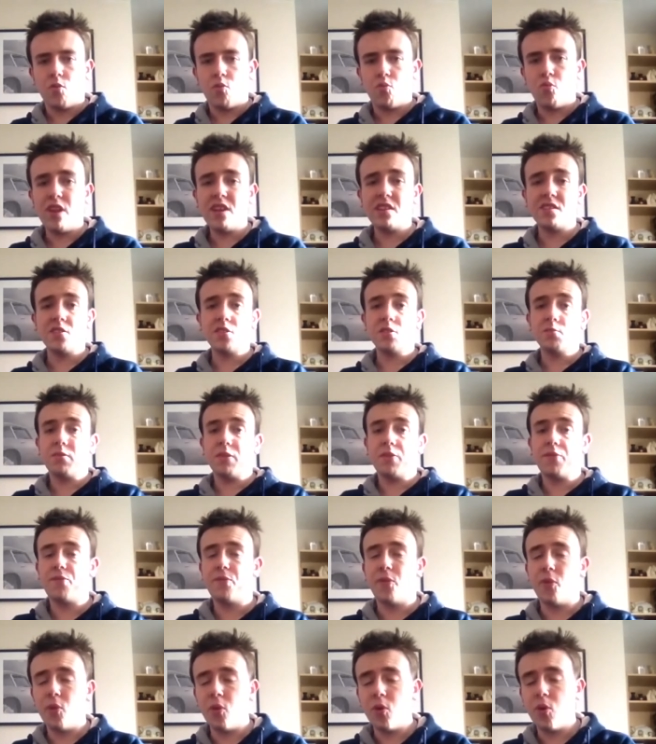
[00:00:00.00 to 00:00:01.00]
Reason number
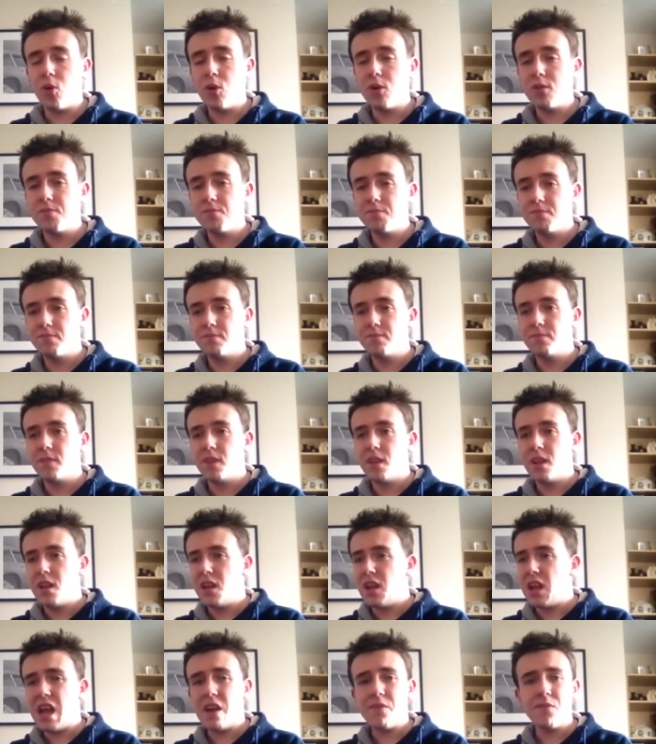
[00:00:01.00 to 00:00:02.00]
4,
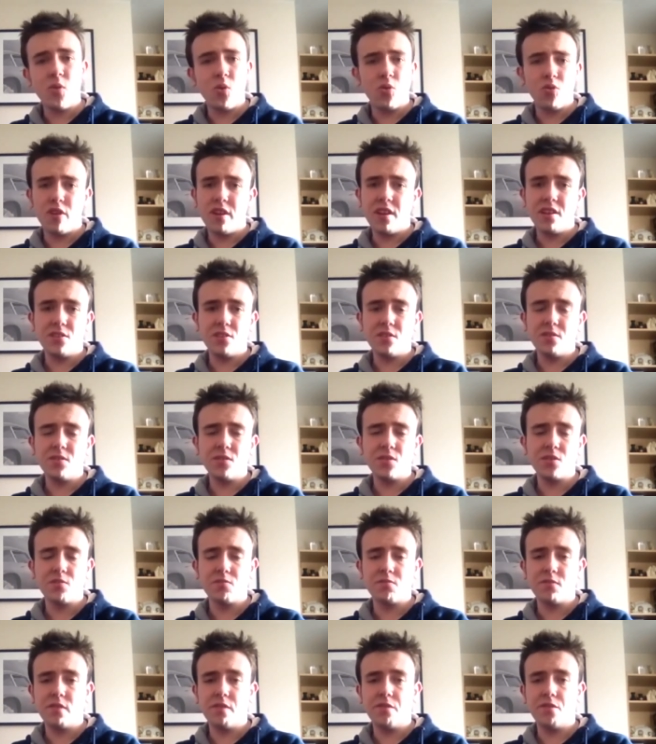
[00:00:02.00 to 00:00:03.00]
I've already done
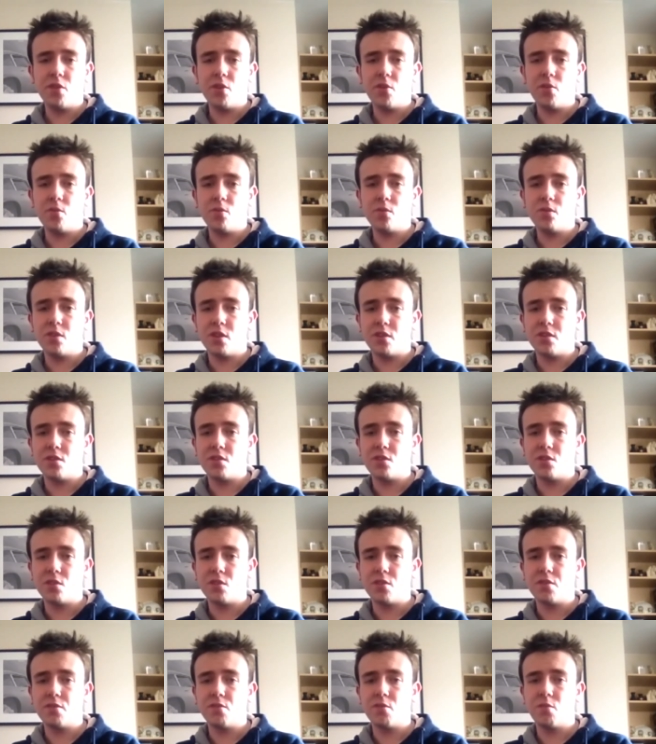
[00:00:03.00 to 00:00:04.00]
some reviews on
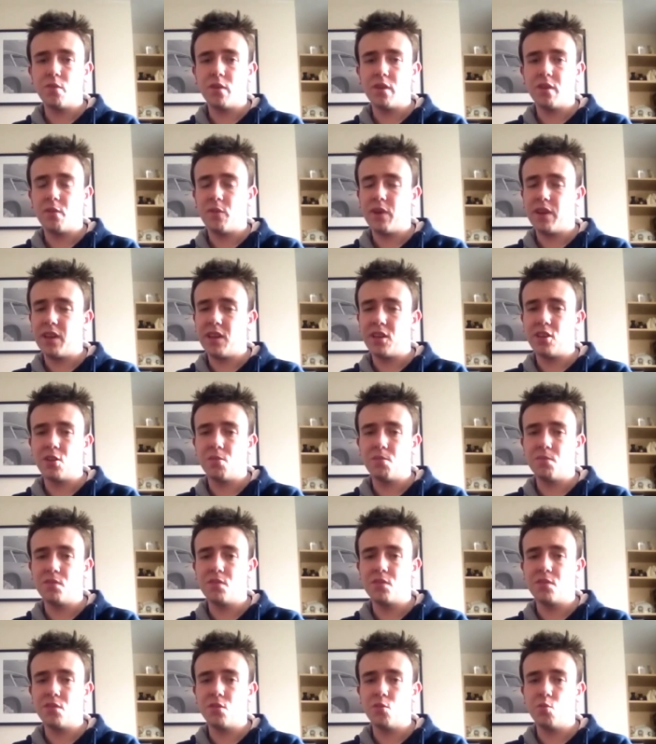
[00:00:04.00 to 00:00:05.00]
stuff when it
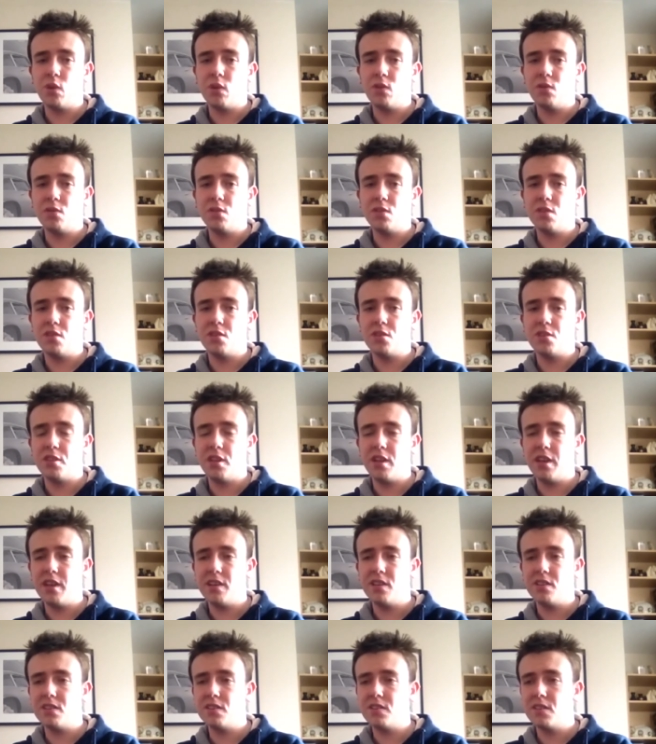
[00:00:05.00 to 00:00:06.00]
comes to the wilderness
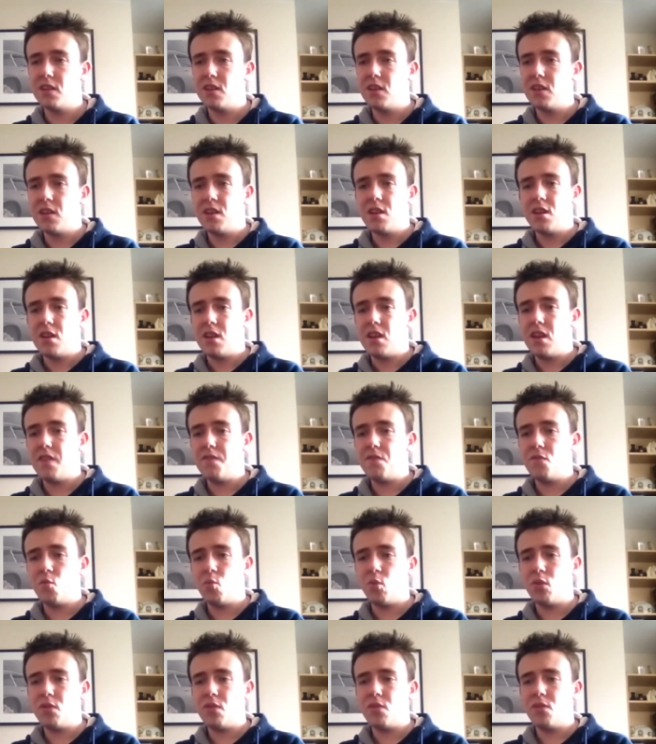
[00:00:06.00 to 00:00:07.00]
years. If
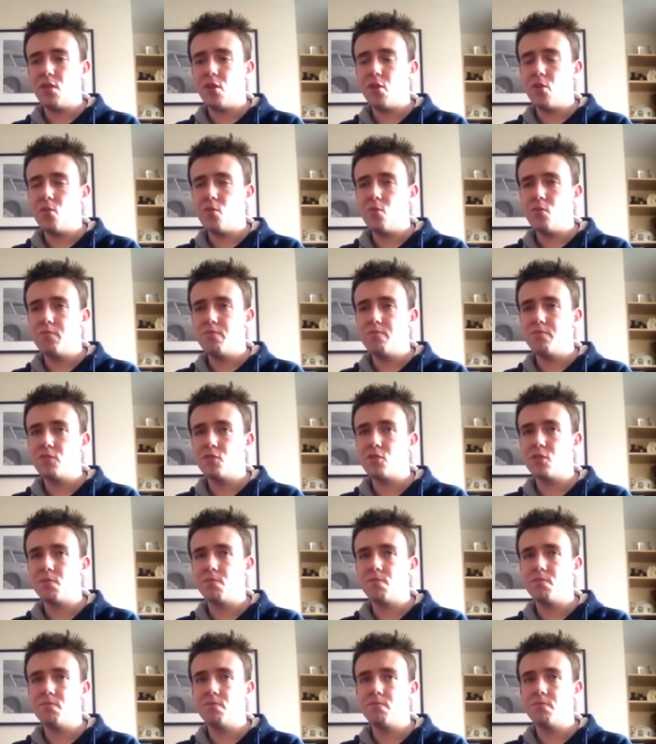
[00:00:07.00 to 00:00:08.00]
you want to know
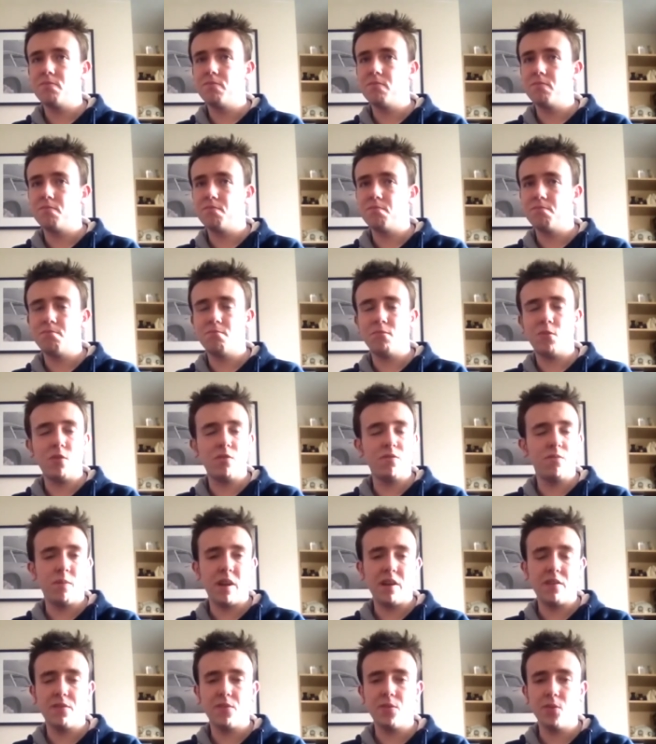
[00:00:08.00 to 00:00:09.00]
some
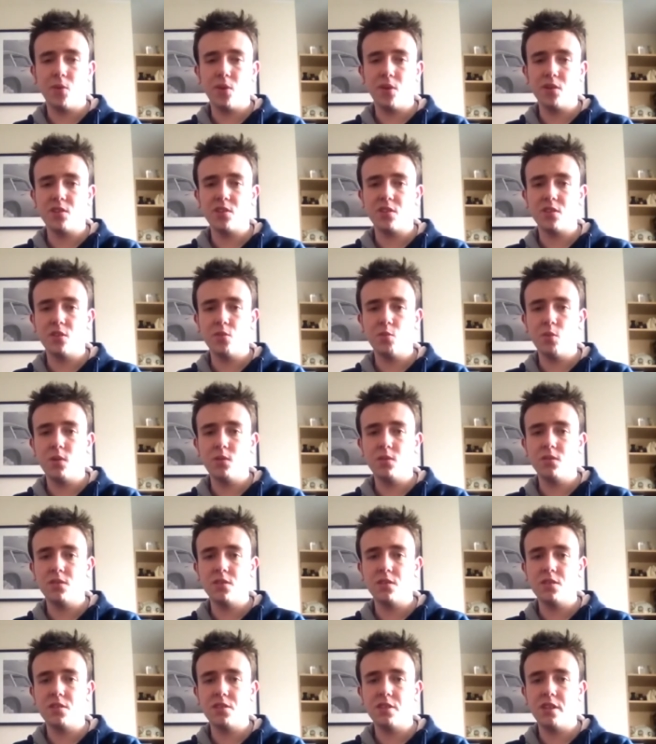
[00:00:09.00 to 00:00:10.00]
of my thoughts on the
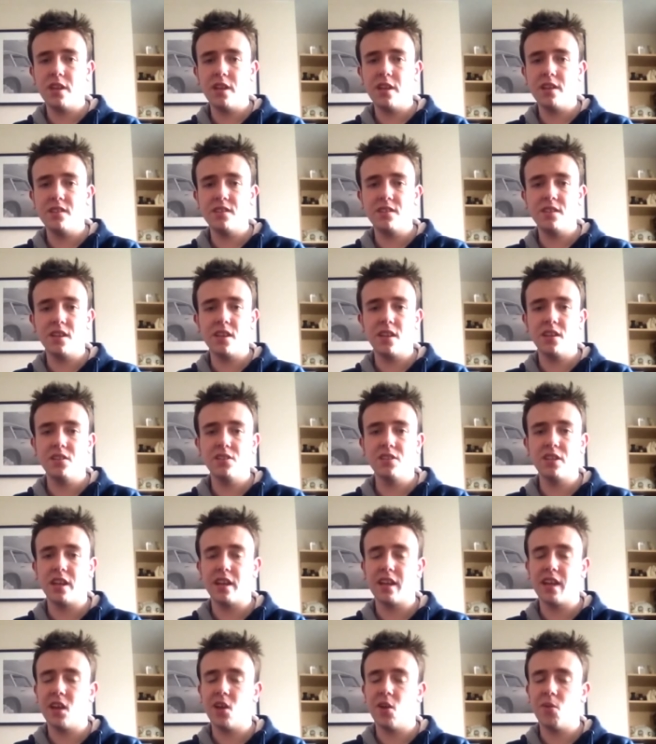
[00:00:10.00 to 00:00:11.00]
Wilderness Years, you can
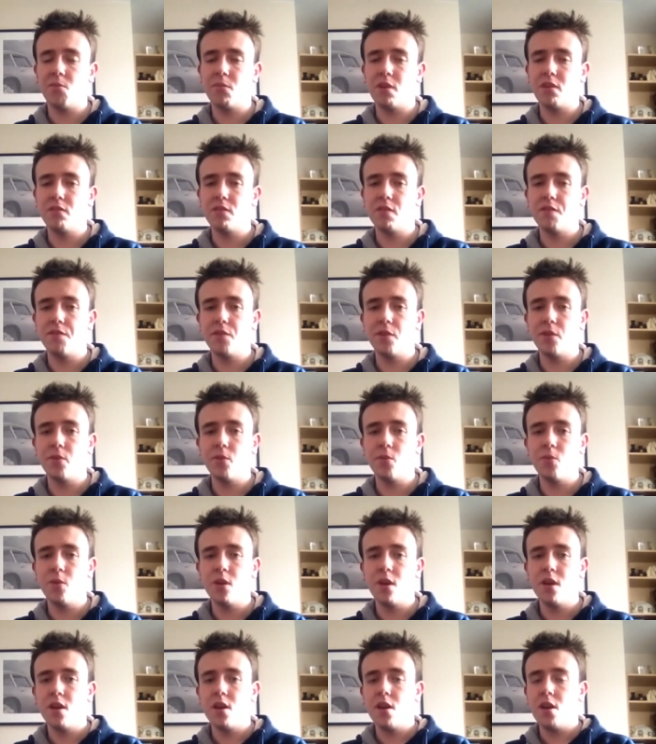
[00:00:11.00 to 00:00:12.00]
check out my
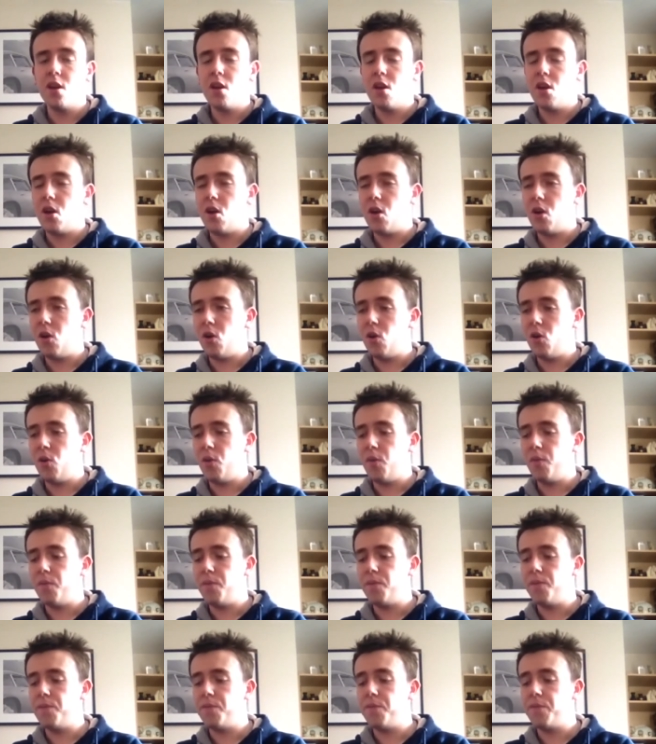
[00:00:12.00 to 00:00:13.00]
review
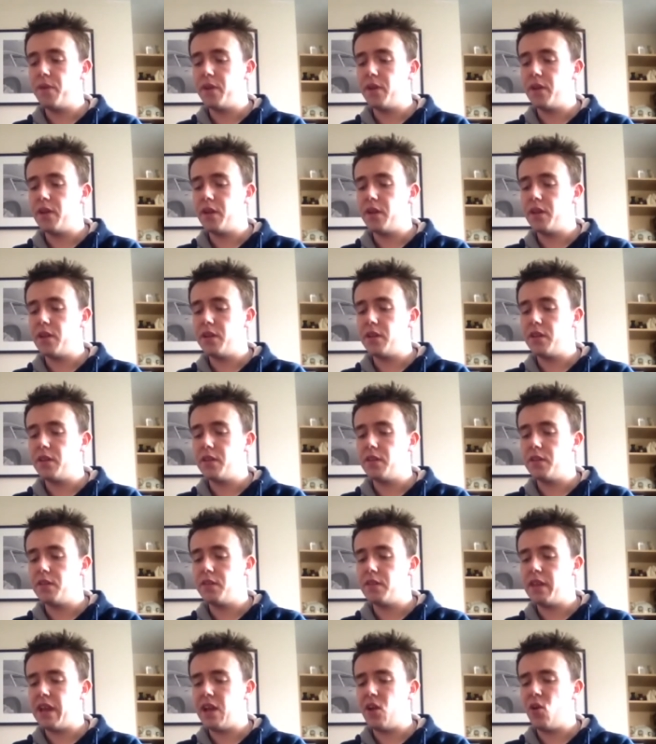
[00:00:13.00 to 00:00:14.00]
of
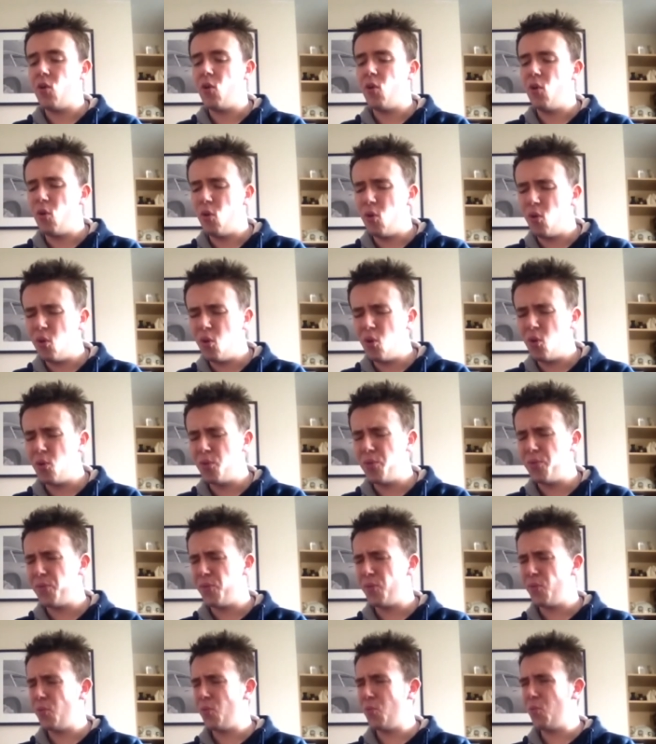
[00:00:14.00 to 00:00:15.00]
that
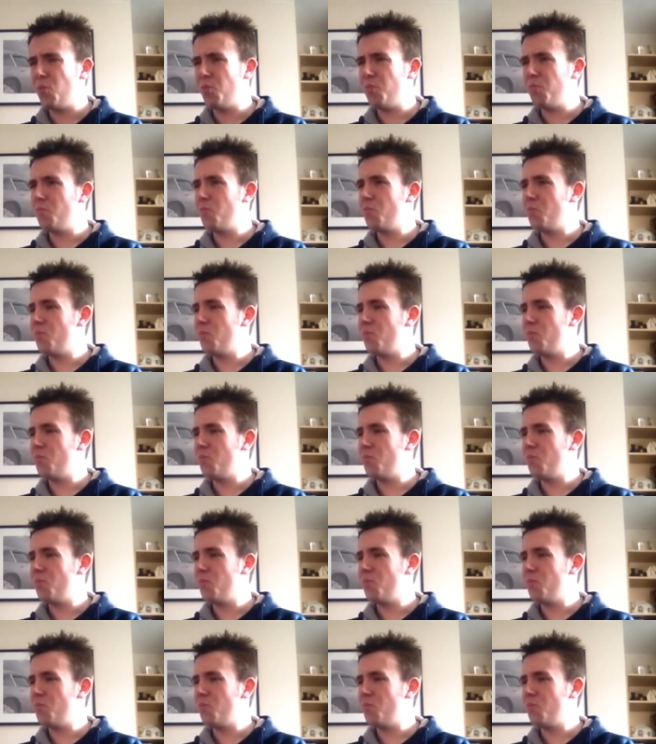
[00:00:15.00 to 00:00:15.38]
awful